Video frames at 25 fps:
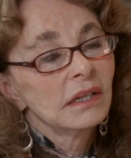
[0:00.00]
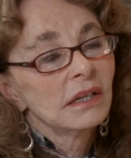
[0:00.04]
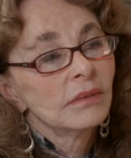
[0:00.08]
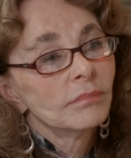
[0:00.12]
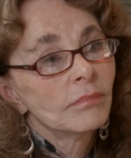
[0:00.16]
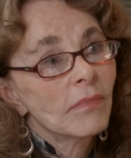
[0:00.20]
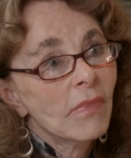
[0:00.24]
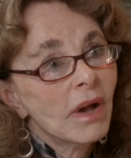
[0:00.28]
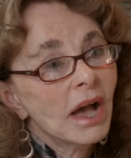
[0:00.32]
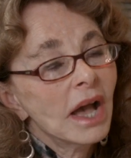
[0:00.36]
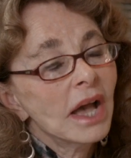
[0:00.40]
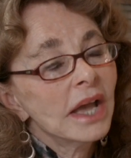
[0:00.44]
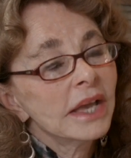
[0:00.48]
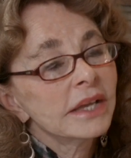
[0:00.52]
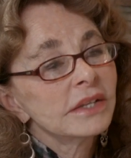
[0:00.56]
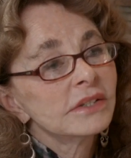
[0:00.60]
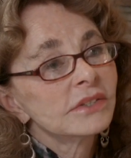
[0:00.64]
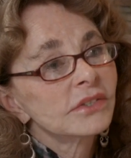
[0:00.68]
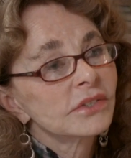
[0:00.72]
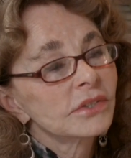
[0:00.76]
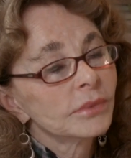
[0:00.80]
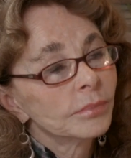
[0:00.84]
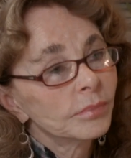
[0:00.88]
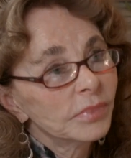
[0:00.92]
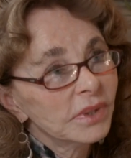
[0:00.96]
my
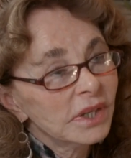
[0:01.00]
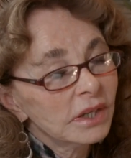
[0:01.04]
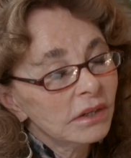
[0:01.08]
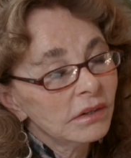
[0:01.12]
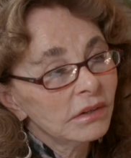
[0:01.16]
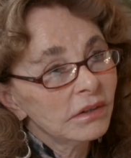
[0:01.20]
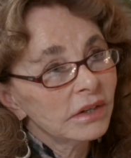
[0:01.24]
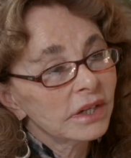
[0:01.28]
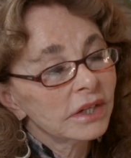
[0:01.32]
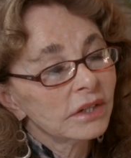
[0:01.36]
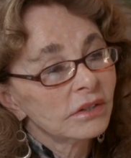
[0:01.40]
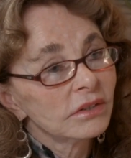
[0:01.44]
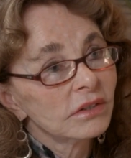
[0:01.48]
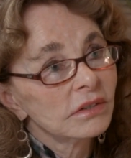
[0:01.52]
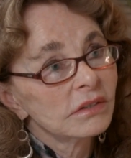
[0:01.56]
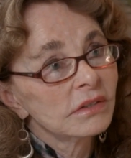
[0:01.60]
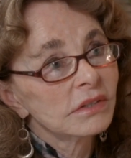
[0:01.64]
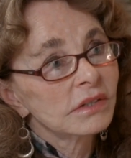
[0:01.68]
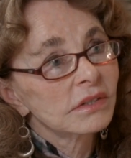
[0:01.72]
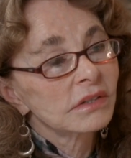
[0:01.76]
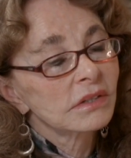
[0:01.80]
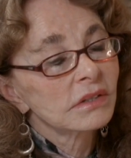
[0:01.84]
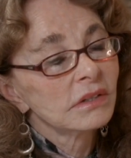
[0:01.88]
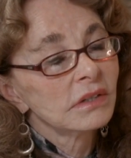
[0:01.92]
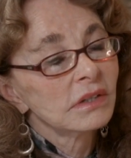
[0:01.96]

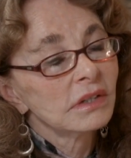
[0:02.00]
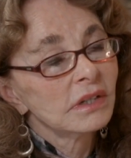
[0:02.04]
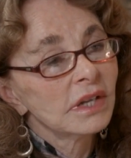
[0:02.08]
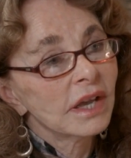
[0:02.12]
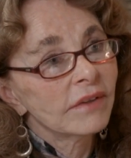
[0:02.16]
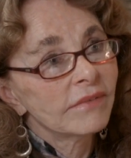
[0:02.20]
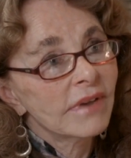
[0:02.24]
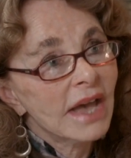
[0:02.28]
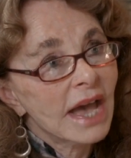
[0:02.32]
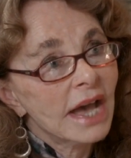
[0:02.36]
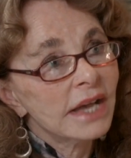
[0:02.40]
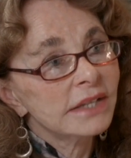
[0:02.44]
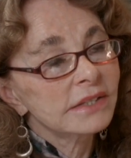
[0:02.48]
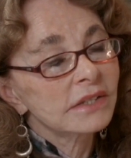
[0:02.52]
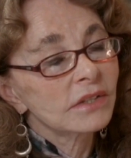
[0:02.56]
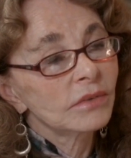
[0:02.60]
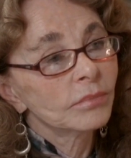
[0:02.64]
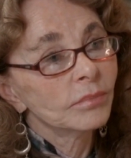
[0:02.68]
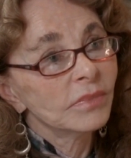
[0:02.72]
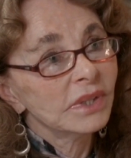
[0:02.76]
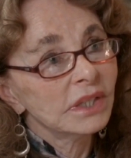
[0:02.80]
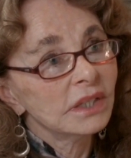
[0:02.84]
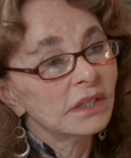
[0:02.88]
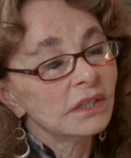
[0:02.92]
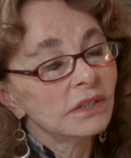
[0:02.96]
superiors have asked
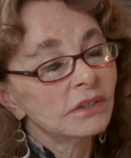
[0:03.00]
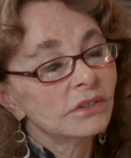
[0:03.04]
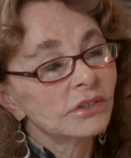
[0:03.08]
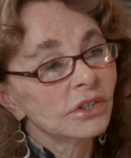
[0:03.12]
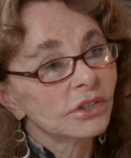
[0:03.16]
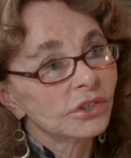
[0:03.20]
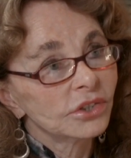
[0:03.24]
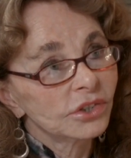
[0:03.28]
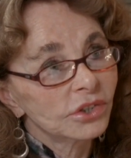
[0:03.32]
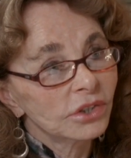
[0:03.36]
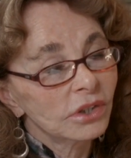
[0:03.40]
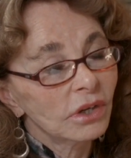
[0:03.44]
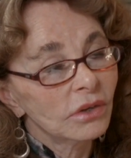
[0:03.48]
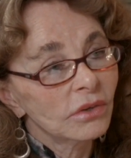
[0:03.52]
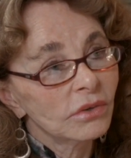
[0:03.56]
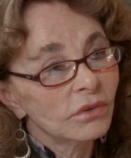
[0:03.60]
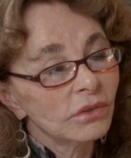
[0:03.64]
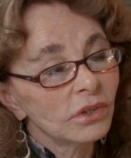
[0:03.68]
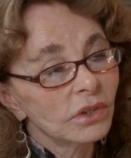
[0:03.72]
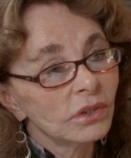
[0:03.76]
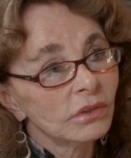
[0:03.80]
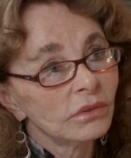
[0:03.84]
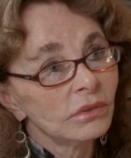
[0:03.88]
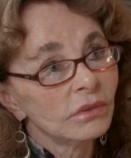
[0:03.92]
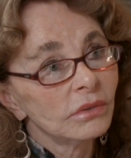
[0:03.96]
me to show
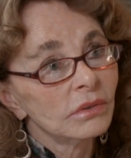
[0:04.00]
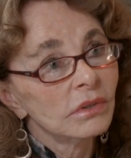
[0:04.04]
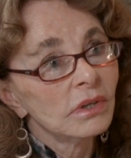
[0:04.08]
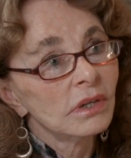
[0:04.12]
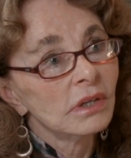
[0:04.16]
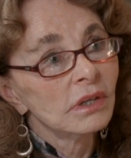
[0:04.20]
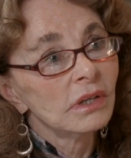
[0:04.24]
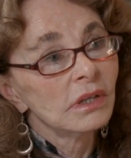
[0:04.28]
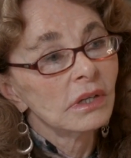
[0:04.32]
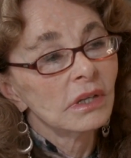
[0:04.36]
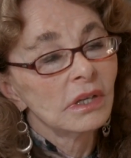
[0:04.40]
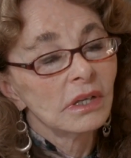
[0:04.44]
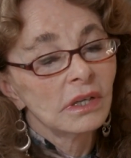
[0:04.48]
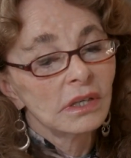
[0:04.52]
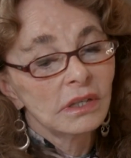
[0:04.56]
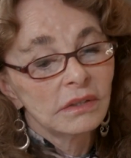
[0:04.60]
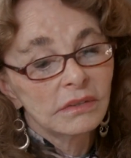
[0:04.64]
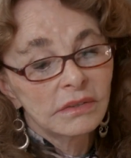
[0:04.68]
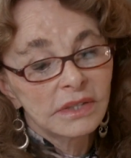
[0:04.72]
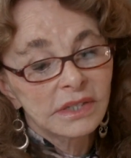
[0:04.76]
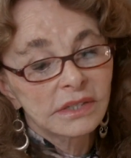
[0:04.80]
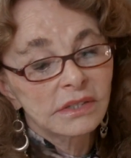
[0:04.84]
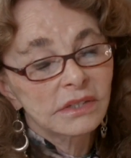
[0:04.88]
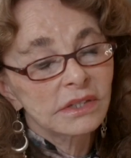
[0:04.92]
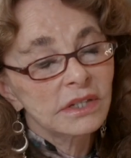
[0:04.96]
you
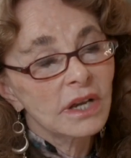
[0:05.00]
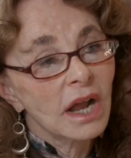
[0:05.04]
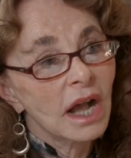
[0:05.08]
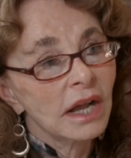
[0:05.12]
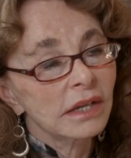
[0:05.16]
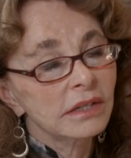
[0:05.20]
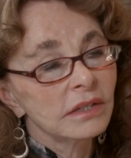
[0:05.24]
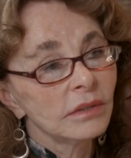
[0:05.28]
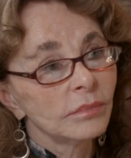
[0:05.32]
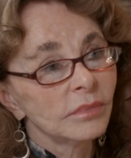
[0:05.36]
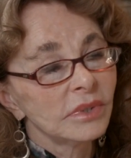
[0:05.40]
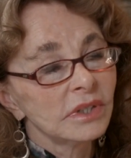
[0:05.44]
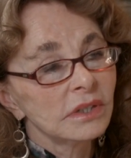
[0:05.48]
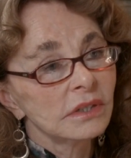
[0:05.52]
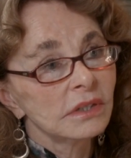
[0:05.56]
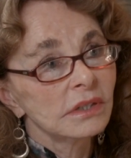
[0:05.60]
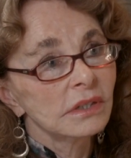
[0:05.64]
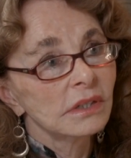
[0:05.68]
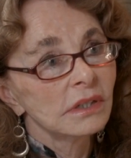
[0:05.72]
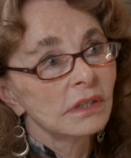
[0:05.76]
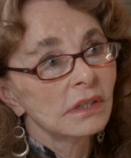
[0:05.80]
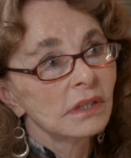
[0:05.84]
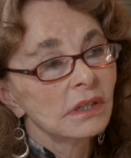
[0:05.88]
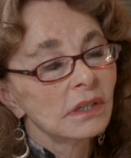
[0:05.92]
this document.